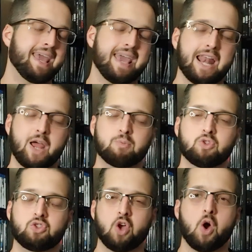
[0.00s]
And I'm
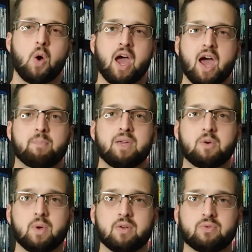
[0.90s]
so happy
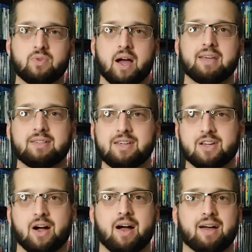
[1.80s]
we finally
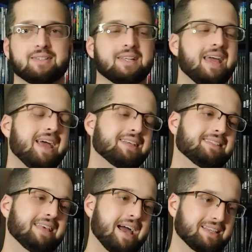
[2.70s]
got
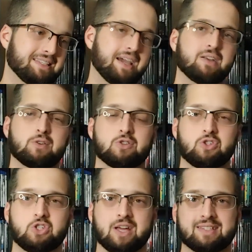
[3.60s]
Zack Snyder's
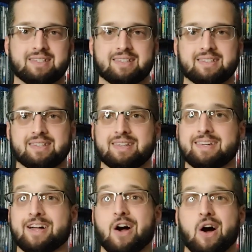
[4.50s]
Justice
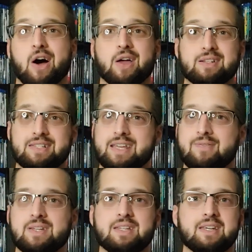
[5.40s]
League on
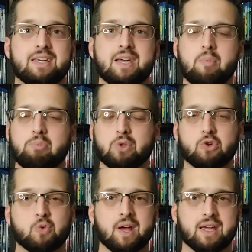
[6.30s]
DVD,
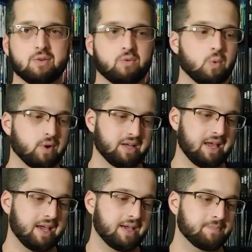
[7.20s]
Blu-ray, and
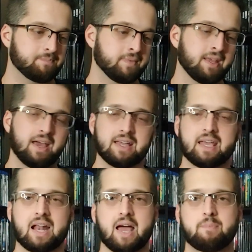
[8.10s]
4K.
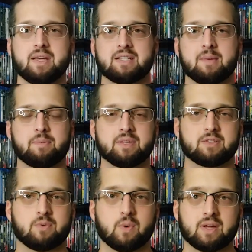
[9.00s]
Again, I picked up
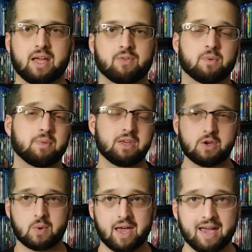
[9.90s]
this 4K from the
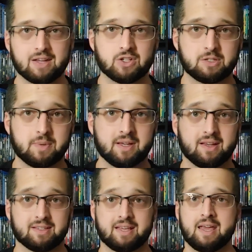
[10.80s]
UK just
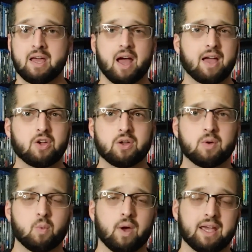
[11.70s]
because I
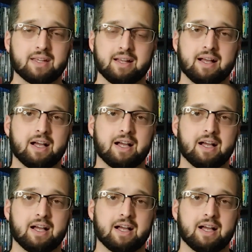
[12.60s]
couldn't wait.